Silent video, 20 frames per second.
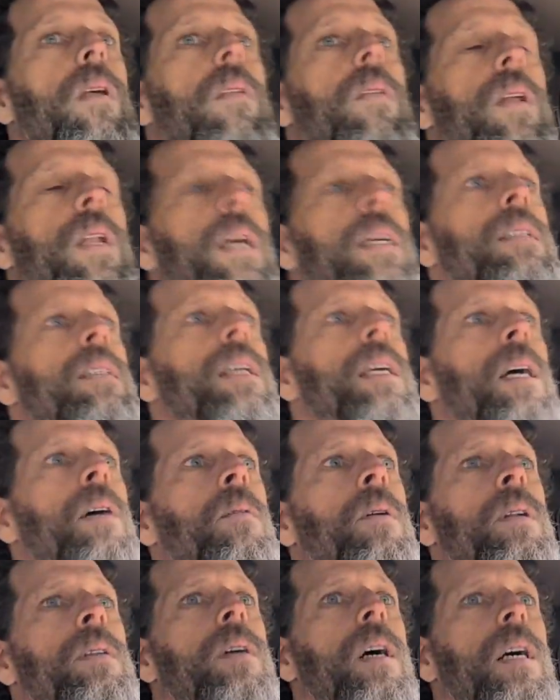the next thing I
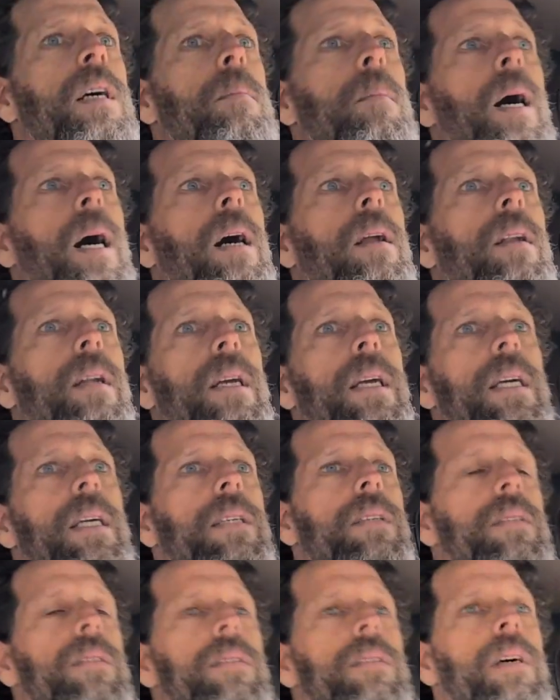want to talk about
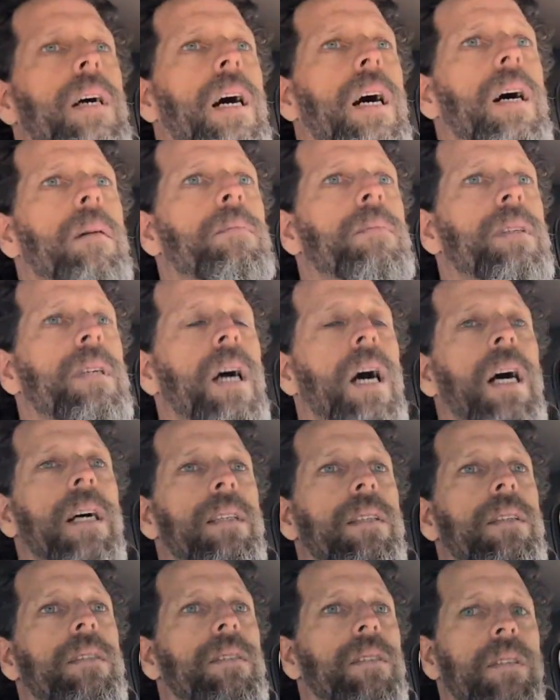is,
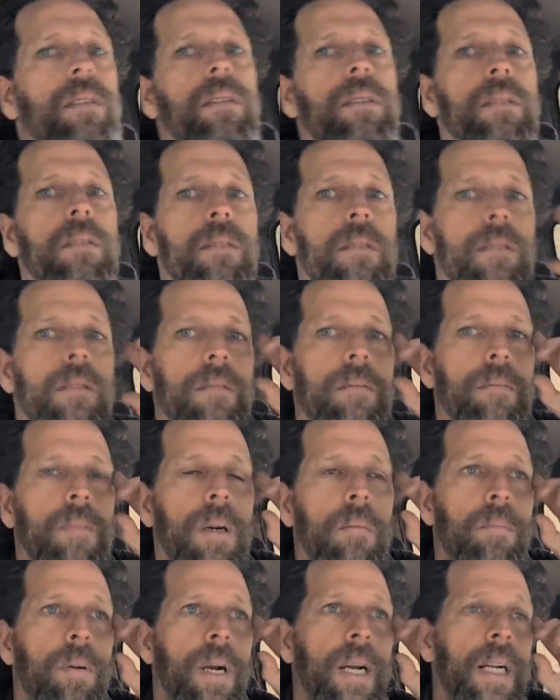it's just, my
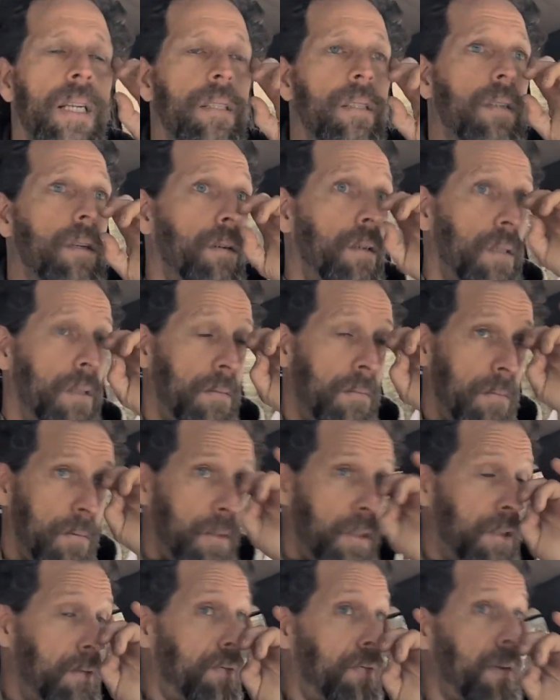brain is going
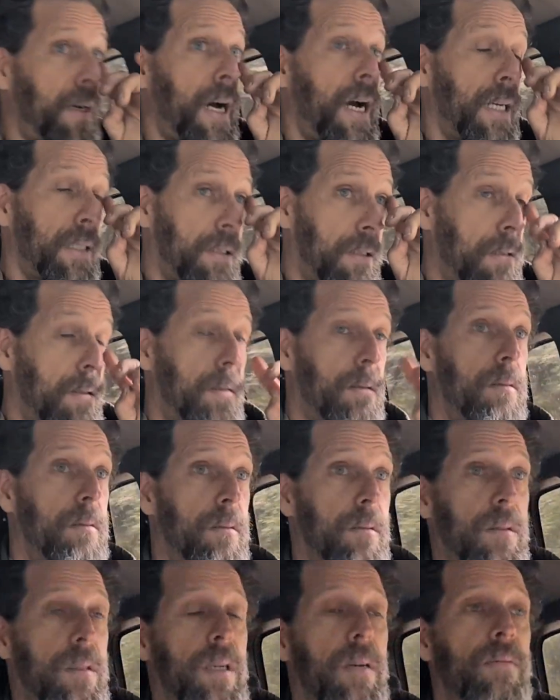really fast. It's
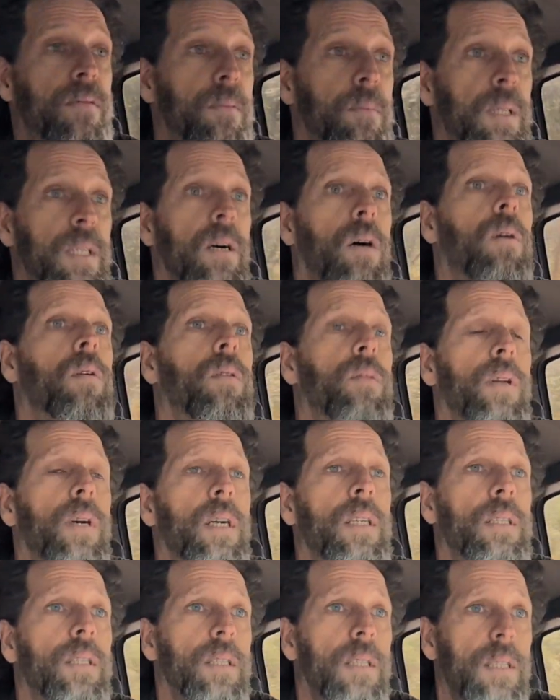tough for me to hold
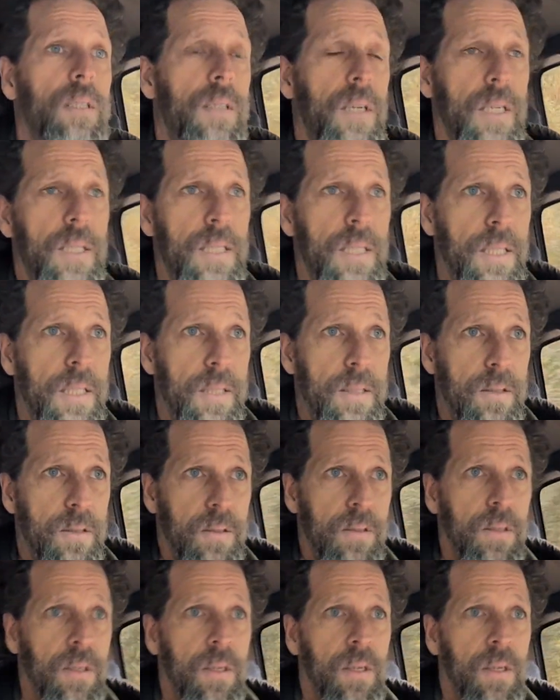on to these ideas.